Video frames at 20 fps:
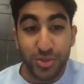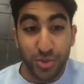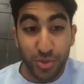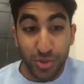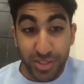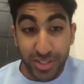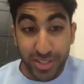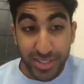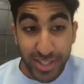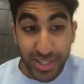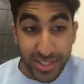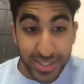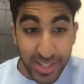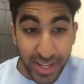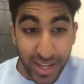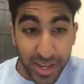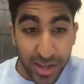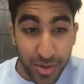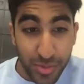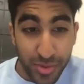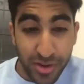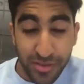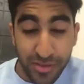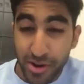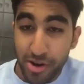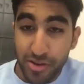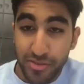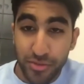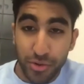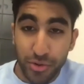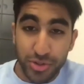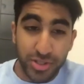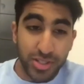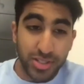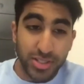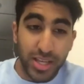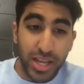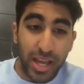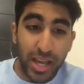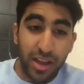Joining us here today, we are very
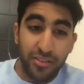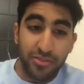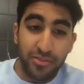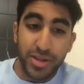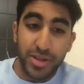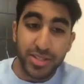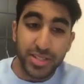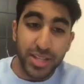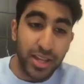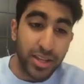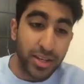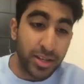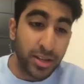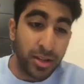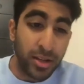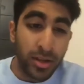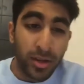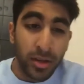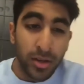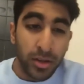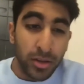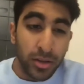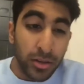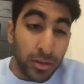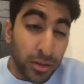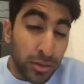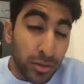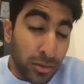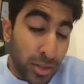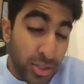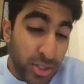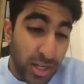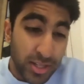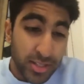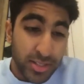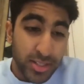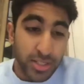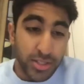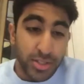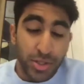fortunate to have Miss
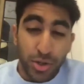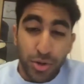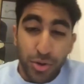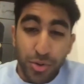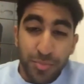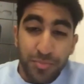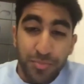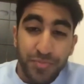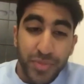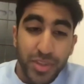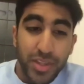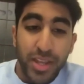Angelita Teo.